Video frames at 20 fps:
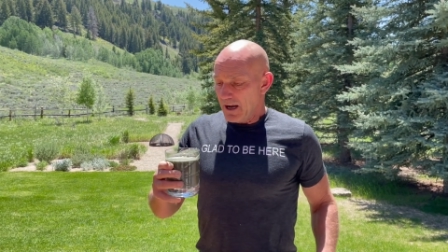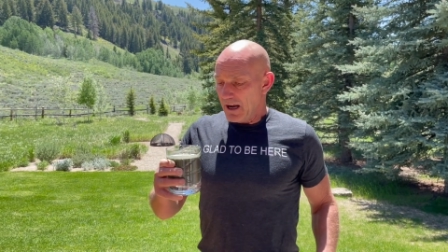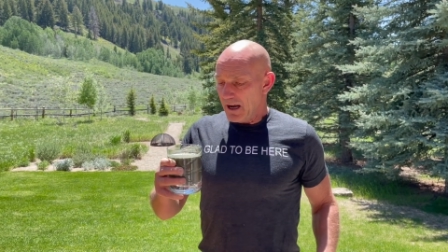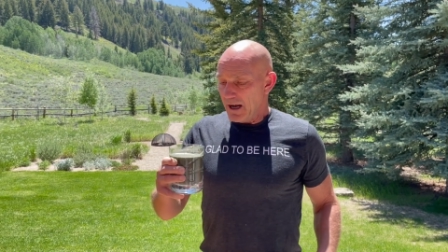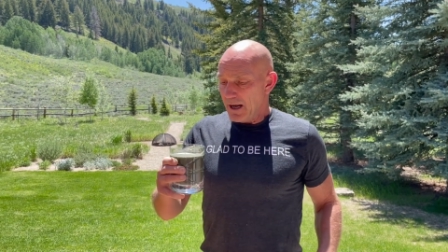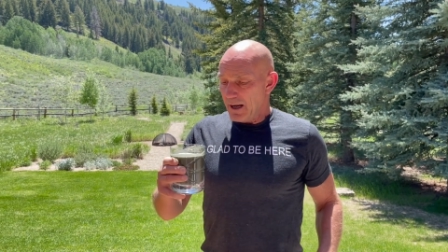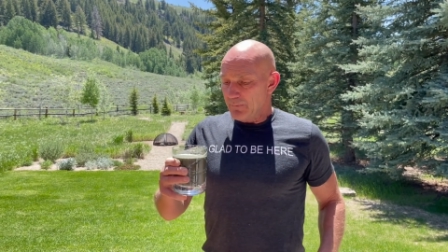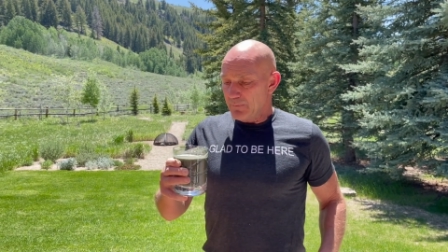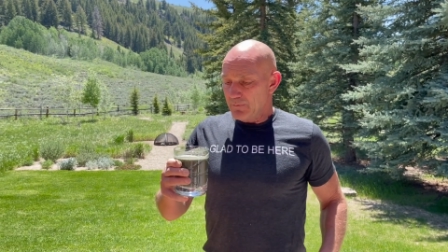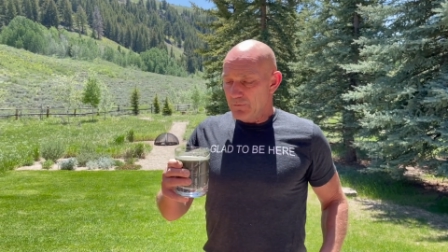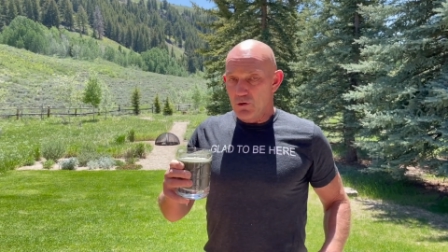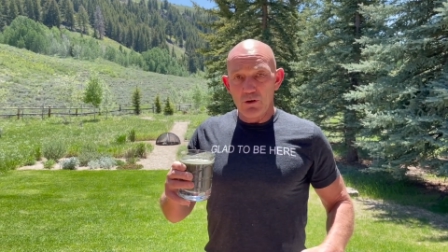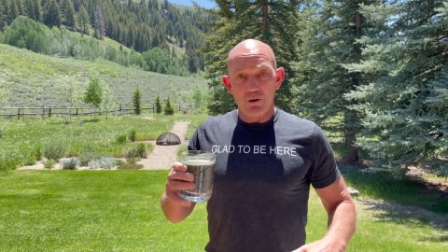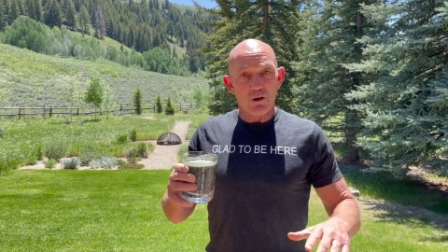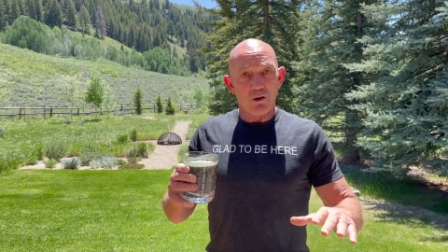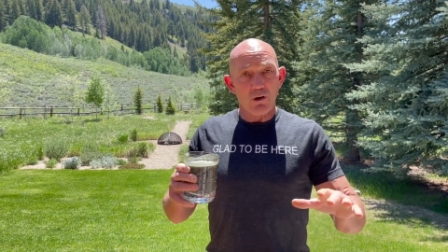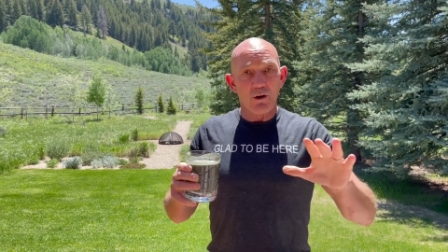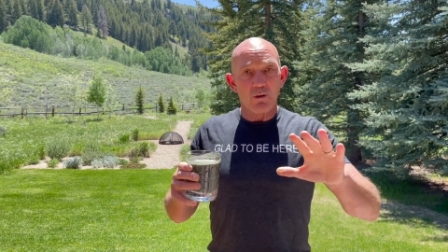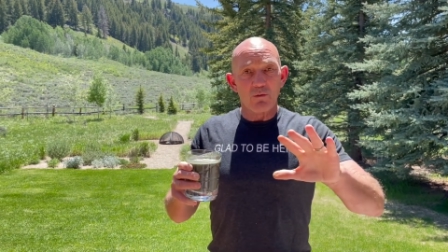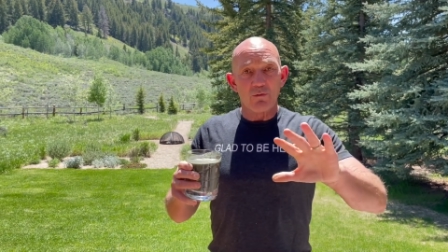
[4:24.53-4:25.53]
Um, do
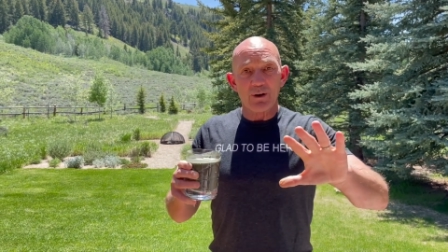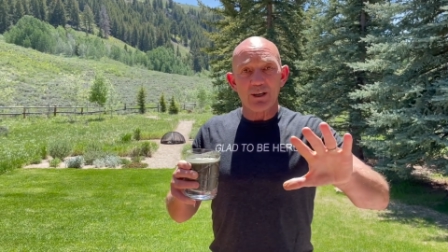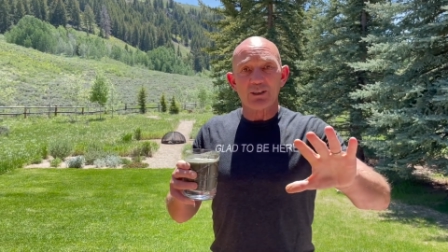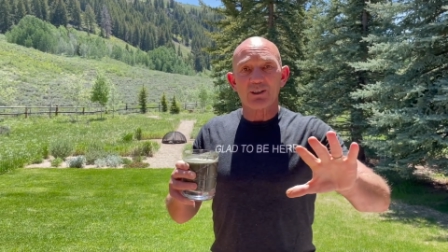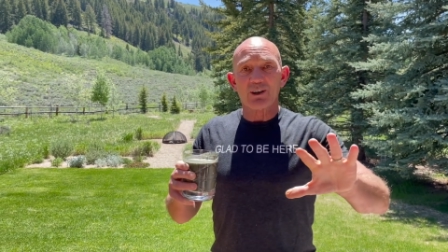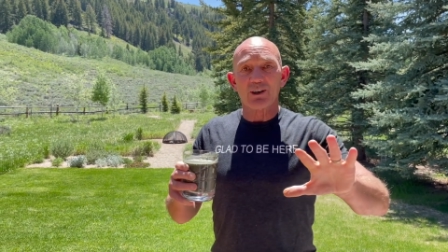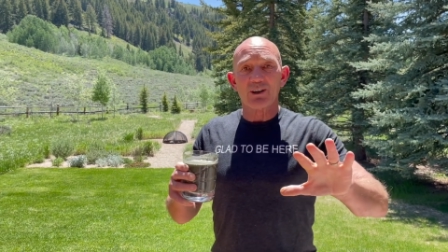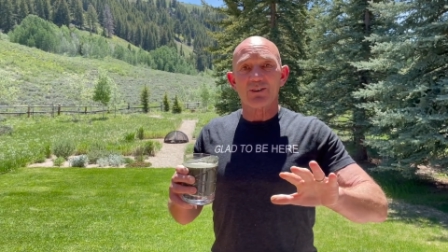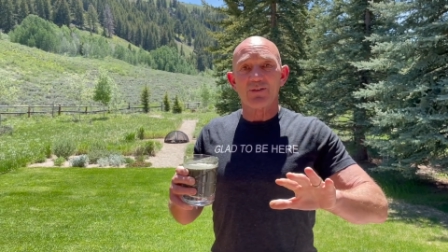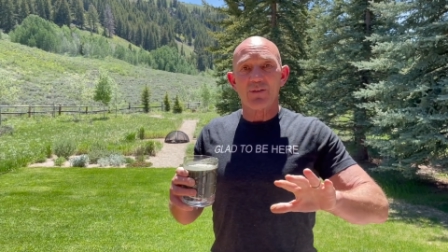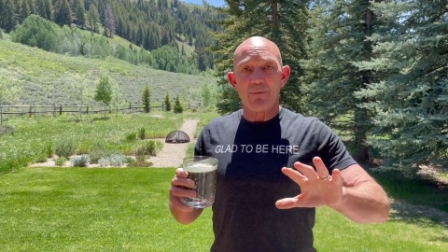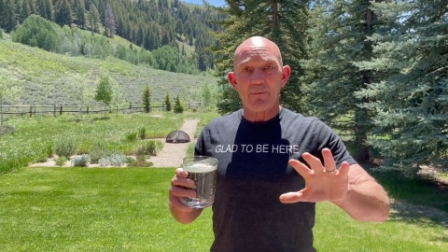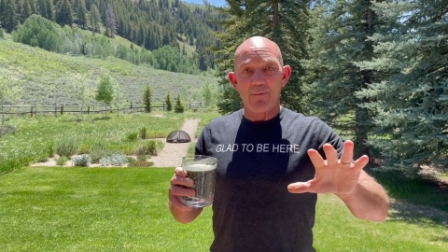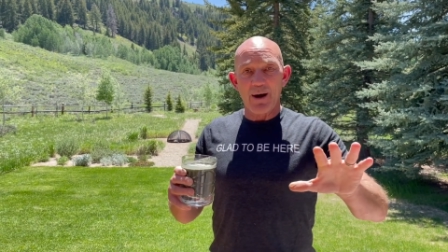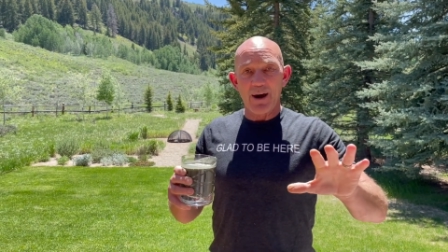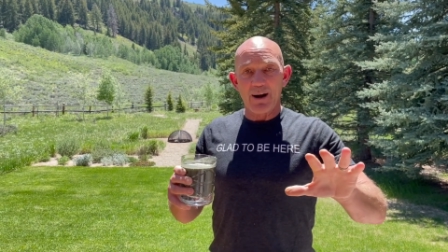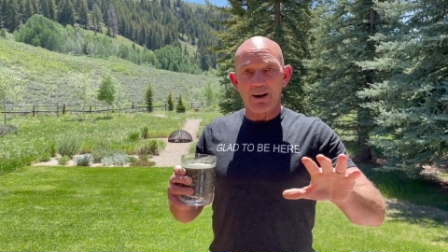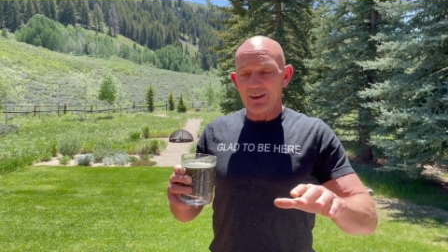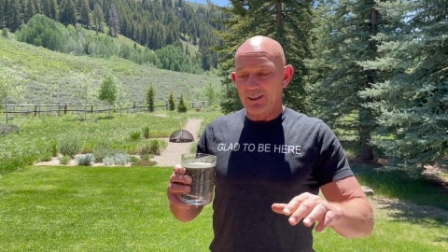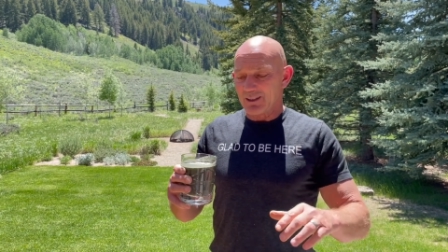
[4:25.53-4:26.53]
your own research from a
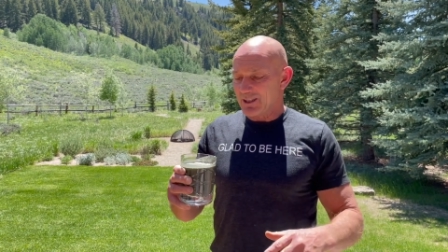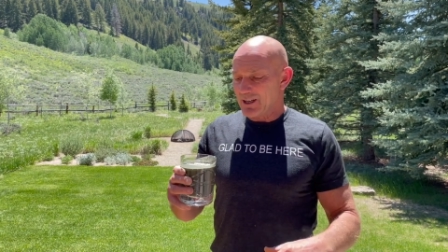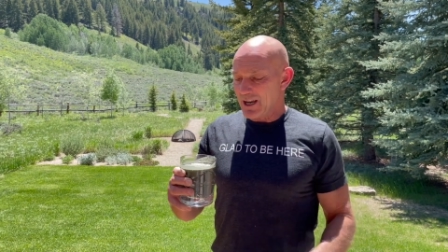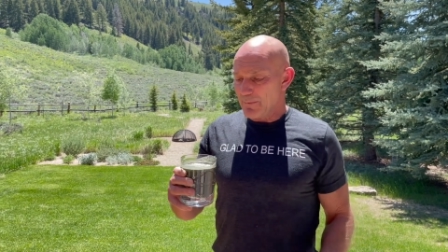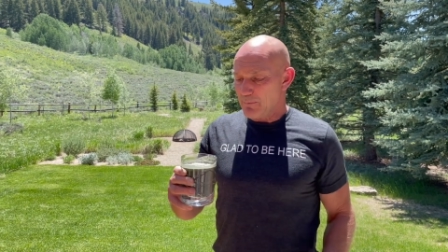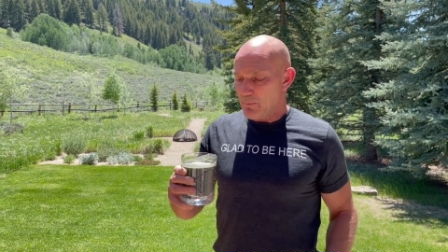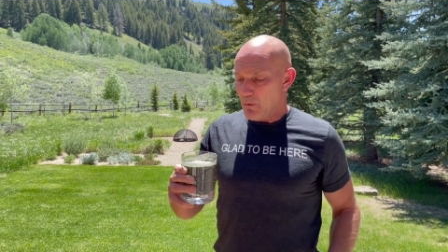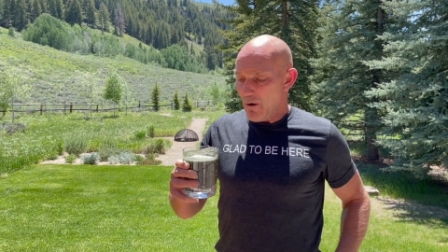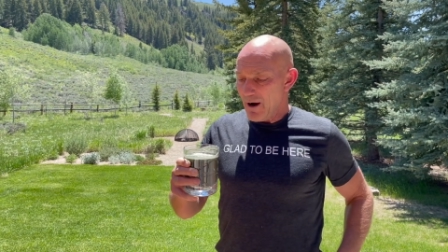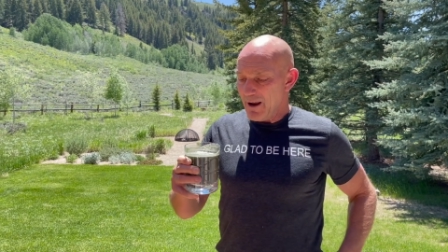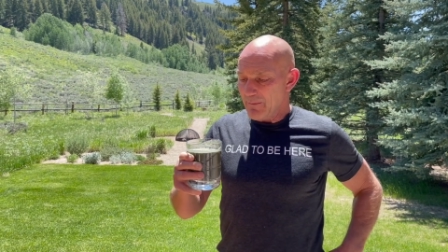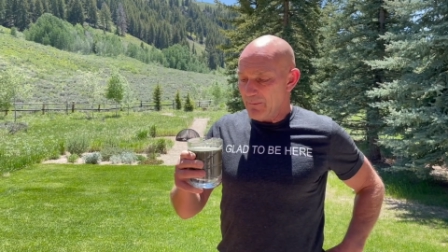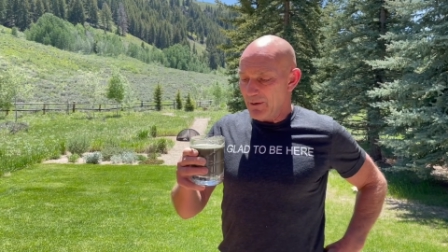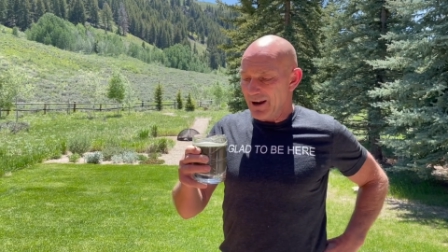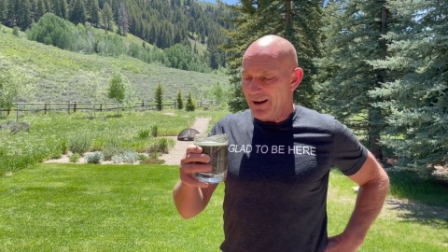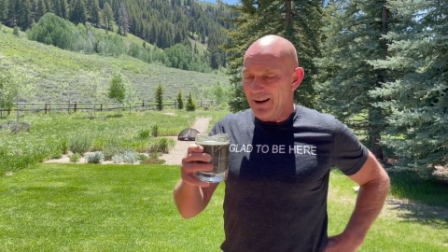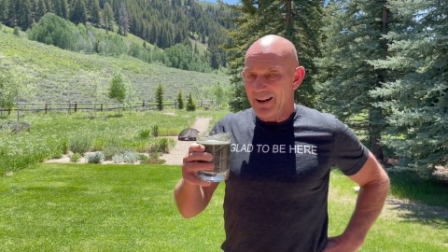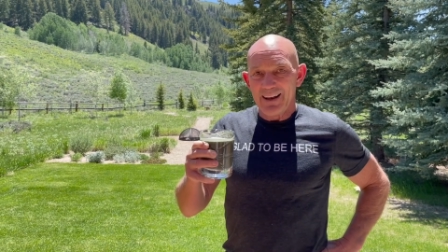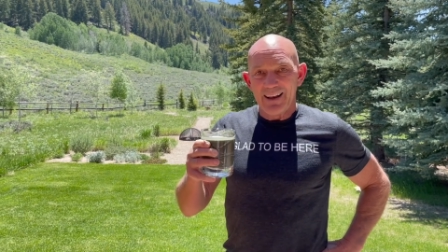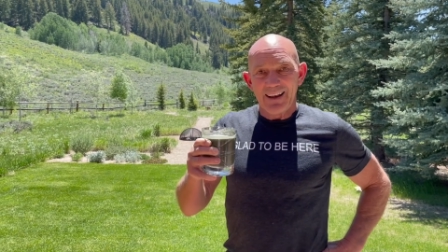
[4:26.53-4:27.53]
medical standpoint,
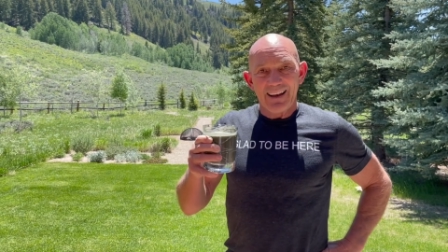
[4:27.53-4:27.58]
but